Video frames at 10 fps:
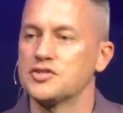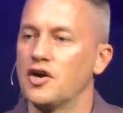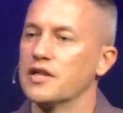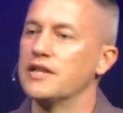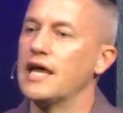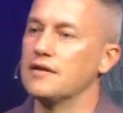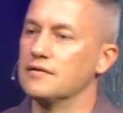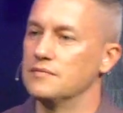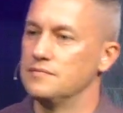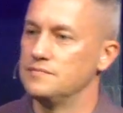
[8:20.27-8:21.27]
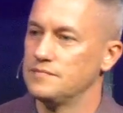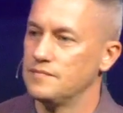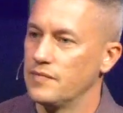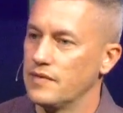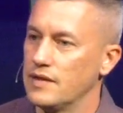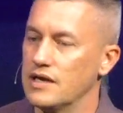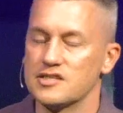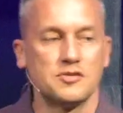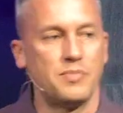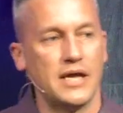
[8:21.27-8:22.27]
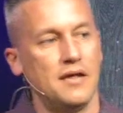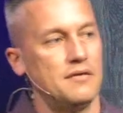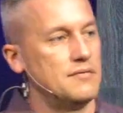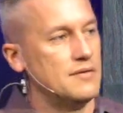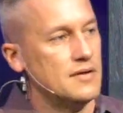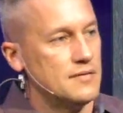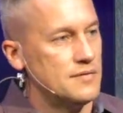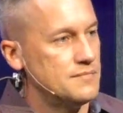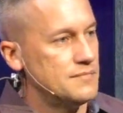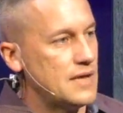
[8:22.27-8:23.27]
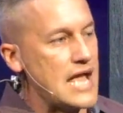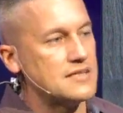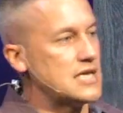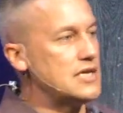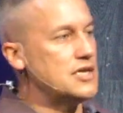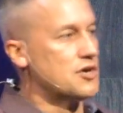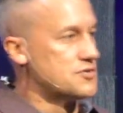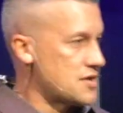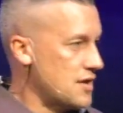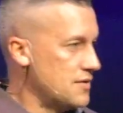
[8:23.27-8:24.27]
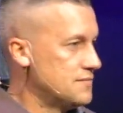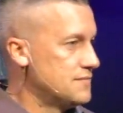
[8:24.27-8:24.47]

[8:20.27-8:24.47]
started dating, now this has been 18 years ago,